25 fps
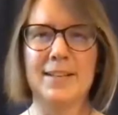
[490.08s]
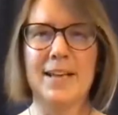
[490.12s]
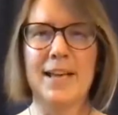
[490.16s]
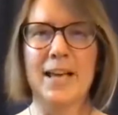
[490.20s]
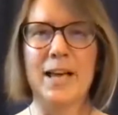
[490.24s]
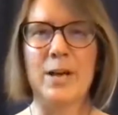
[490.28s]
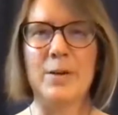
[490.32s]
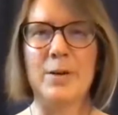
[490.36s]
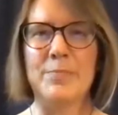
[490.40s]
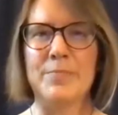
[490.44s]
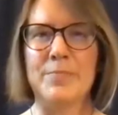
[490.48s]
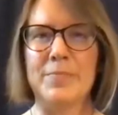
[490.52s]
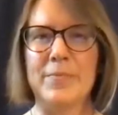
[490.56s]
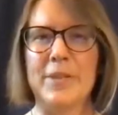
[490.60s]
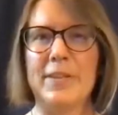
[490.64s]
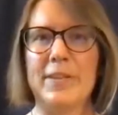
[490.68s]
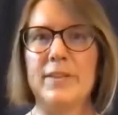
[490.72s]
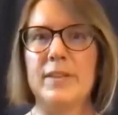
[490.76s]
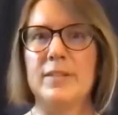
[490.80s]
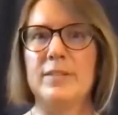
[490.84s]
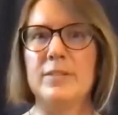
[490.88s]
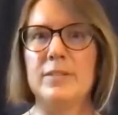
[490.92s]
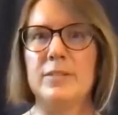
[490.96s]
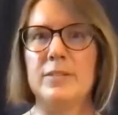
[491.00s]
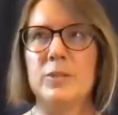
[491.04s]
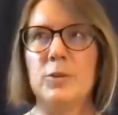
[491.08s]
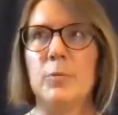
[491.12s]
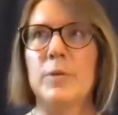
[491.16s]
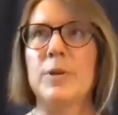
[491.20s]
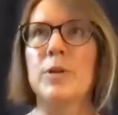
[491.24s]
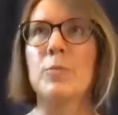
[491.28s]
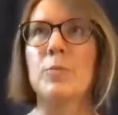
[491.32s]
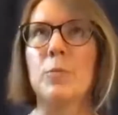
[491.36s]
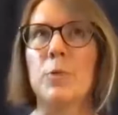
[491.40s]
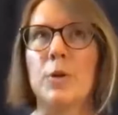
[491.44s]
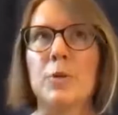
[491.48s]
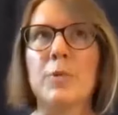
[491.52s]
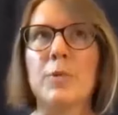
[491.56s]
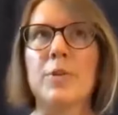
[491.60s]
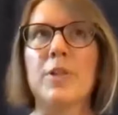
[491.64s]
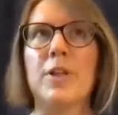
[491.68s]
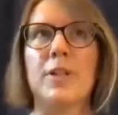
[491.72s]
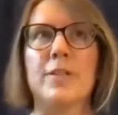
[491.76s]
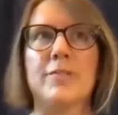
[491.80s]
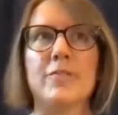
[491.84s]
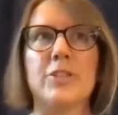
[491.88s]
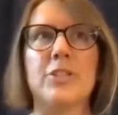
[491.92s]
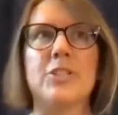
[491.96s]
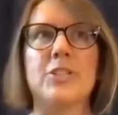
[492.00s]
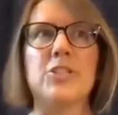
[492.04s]
And then you'll want to work with all
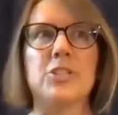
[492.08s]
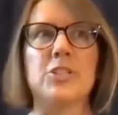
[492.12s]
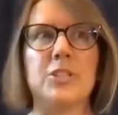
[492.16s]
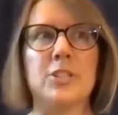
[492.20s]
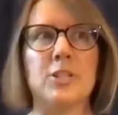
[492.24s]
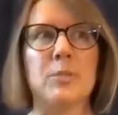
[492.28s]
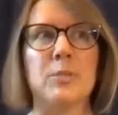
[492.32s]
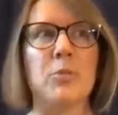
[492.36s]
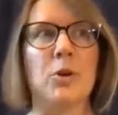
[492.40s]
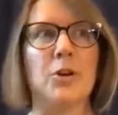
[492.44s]
of your engineering